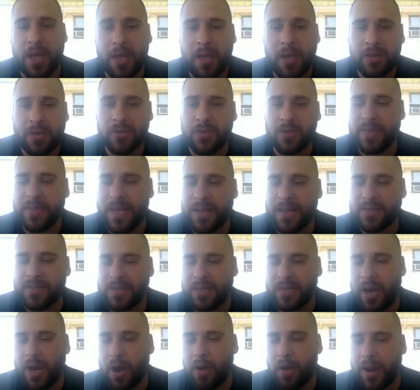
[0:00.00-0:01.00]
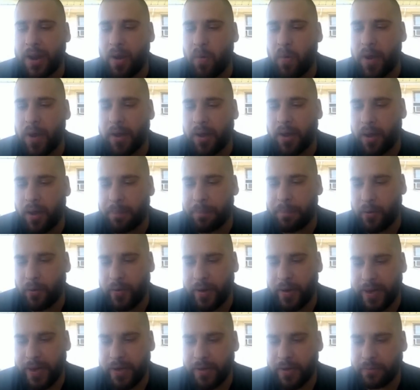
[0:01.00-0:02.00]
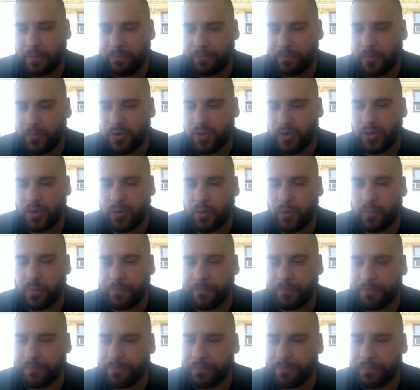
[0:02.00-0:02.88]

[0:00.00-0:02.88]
so that's the card I want to upgrade to.